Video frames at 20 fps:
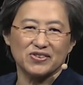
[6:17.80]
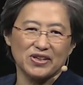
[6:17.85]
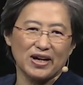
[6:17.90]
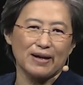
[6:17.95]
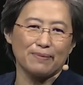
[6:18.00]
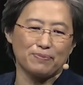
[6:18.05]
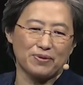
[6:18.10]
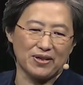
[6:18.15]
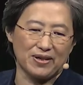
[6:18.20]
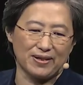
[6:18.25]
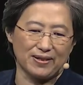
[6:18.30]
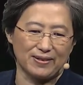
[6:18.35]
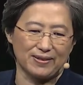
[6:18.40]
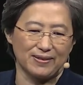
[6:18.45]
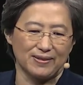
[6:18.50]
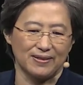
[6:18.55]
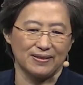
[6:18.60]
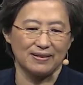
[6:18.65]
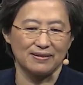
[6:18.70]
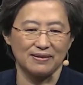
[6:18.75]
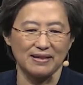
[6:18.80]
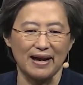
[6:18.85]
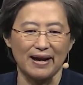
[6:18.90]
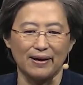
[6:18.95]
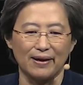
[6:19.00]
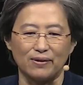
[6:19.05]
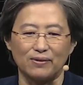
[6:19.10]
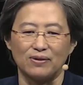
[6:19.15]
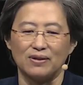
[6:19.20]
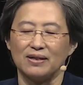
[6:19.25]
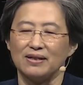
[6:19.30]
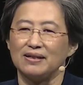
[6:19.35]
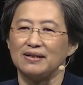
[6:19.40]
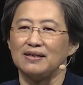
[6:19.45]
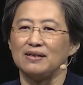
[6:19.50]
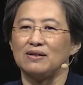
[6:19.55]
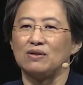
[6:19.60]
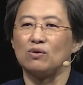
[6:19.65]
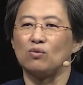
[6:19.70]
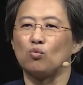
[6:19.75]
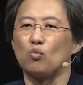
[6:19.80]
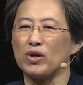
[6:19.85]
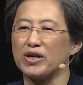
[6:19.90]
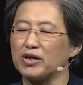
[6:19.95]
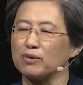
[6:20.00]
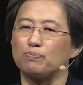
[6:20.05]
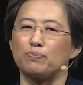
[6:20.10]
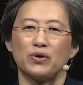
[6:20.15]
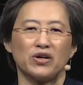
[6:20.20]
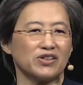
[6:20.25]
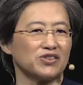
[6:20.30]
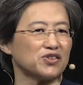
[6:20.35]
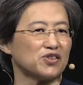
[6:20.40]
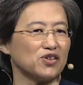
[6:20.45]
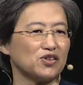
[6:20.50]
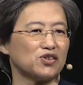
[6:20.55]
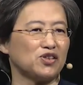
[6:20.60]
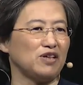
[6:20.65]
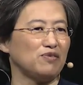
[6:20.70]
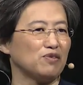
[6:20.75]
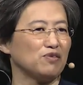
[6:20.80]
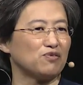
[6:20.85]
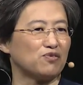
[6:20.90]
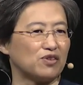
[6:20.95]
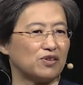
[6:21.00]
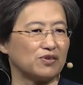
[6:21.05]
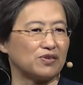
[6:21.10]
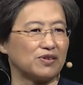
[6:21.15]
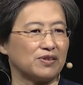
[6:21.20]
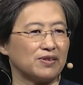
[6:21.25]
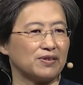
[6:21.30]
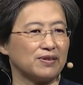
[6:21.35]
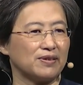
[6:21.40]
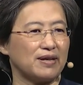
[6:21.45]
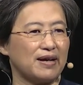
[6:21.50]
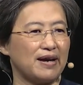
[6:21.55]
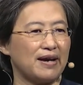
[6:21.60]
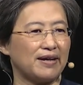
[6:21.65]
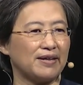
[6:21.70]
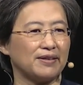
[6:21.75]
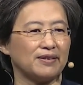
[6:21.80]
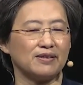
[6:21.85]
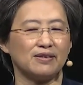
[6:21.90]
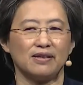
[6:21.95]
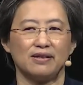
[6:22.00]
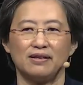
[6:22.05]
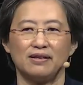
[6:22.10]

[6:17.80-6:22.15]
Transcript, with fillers: Yeah, this is how bad things are. We have AMD with